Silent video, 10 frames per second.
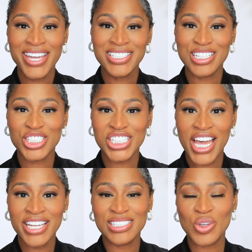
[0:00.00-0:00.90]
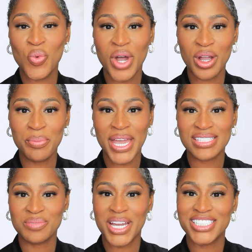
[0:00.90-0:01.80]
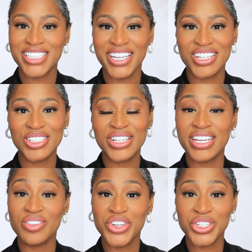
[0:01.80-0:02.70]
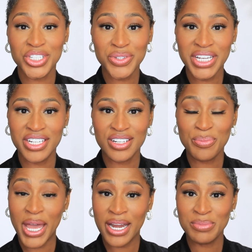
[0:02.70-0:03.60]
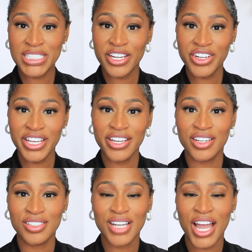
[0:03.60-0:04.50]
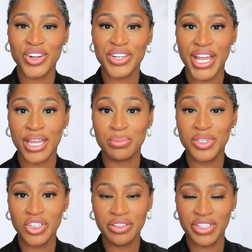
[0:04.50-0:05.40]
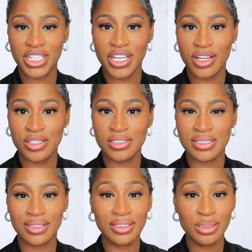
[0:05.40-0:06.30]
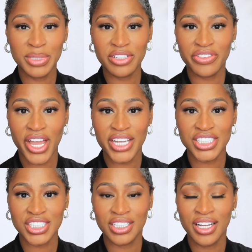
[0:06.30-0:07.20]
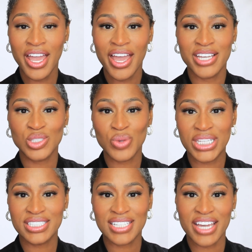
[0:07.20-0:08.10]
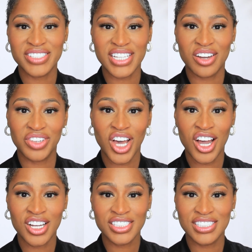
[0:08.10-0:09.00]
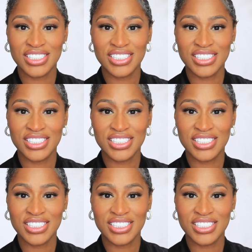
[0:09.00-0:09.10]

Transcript: Hey socialites, welcome back to my channel and if you're new here, my name is Ariell. I create beauty videos, a little bit of fashion, as well as lifestyle vlogs.